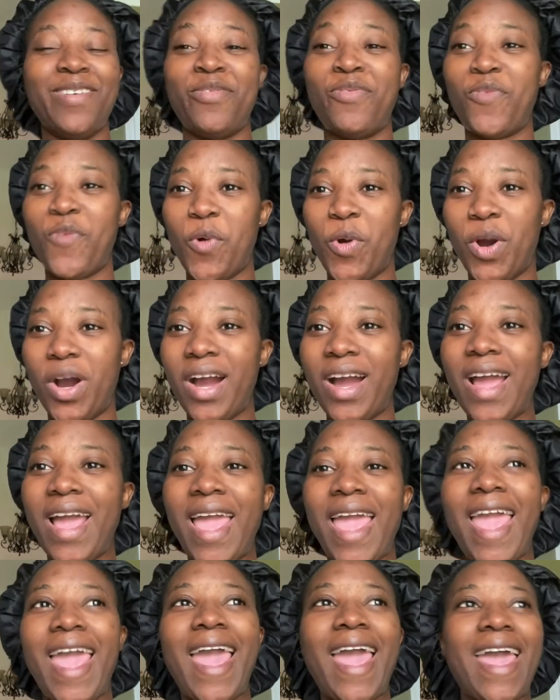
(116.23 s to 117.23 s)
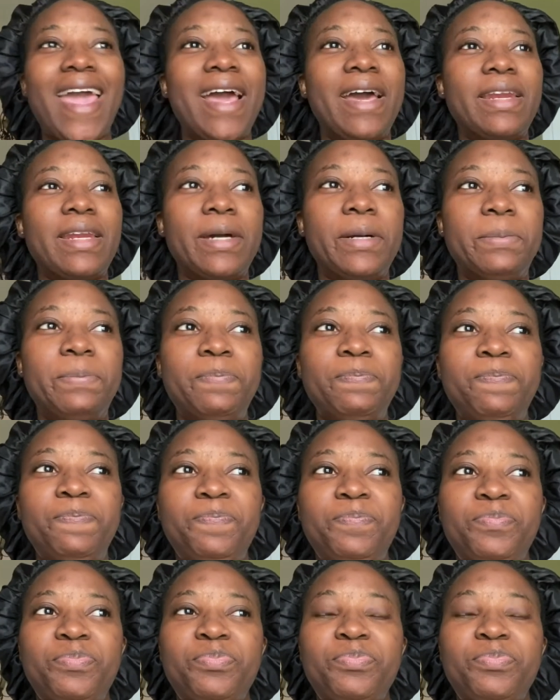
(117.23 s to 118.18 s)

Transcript: Four. And